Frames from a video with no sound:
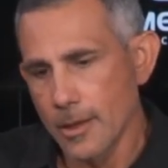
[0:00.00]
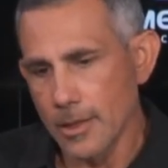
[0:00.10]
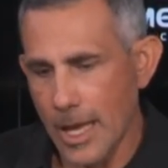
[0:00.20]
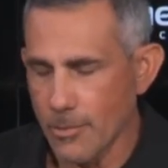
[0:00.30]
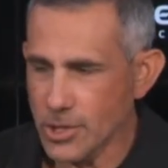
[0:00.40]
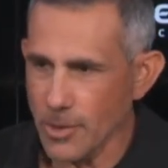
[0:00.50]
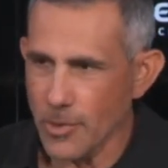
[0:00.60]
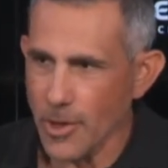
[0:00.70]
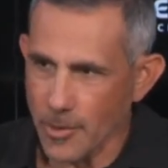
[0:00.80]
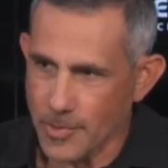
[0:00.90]
laborsome
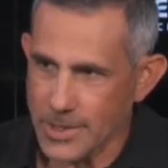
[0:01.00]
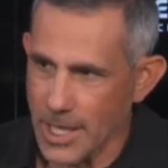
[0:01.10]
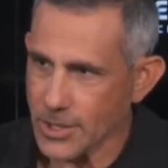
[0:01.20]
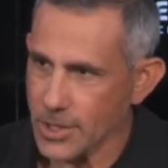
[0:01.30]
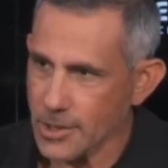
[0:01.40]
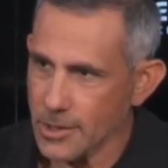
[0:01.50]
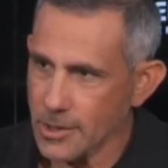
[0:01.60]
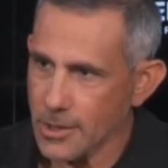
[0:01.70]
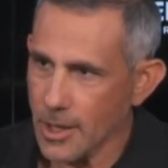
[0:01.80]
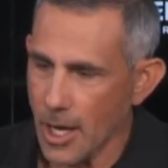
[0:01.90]
with our possession
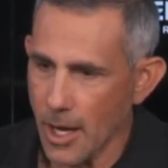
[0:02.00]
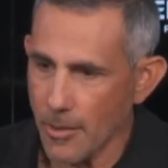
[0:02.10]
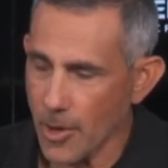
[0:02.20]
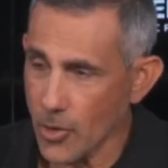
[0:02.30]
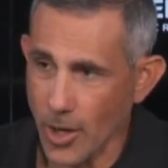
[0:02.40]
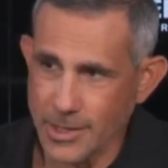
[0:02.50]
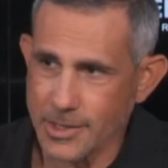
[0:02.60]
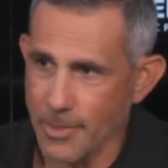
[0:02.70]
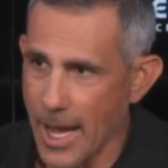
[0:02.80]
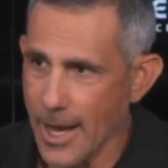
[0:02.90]
across
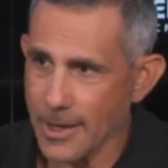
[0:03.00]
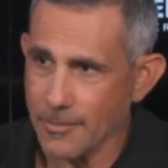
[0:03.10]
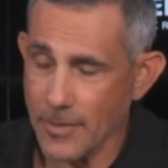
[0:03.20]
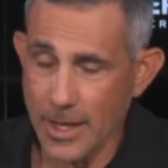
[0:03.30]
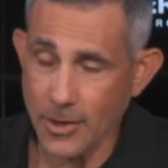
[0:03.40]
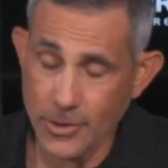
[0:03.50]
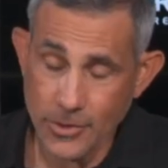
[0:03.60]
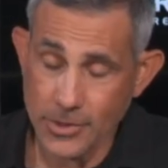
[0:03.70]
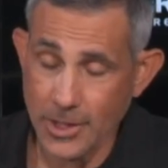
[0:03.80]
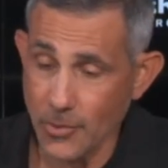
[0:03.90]
the back that
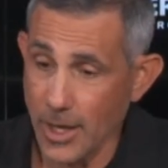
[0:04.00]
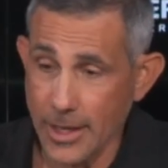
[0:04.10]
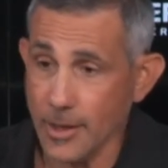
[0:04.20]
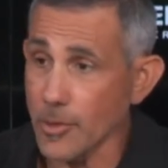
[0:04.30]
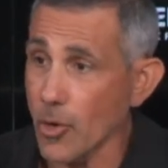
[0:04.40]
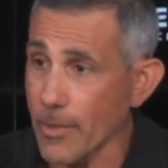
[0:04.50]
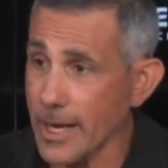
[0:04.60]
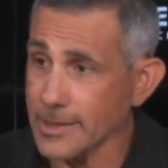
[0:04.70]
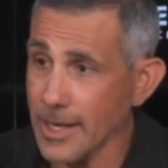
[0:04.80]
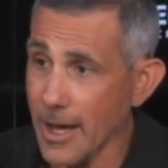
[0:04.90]
usually ended up going
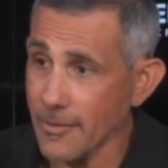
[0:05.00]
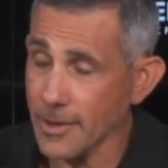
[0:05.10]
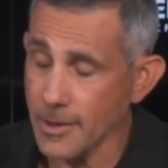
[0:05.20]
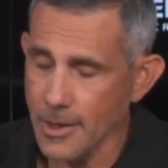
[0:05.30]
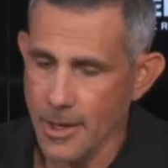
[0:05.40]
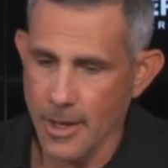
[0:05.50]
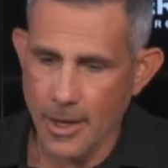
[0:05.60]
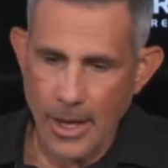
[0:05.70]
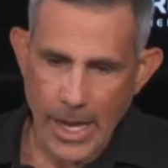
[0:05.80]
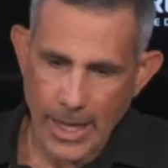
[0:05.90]
back to Gavin.
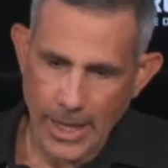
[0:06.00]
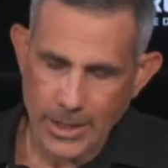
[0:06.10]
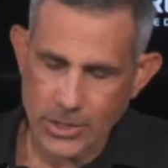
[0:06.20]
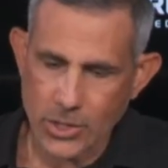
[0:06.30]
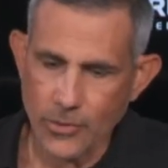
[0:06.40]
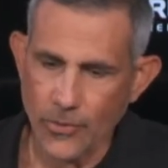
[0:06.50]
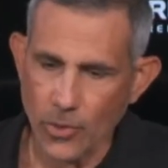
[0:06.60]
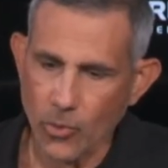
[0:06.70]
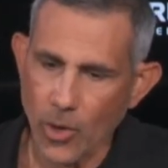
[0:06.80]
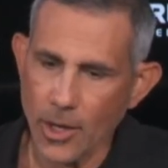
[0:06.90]
And it's
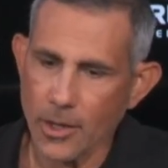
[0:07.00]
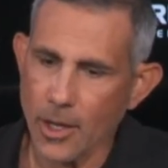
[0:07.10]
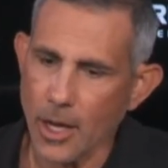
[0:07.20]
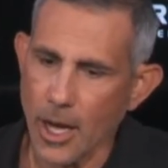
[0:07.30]
twofold. One,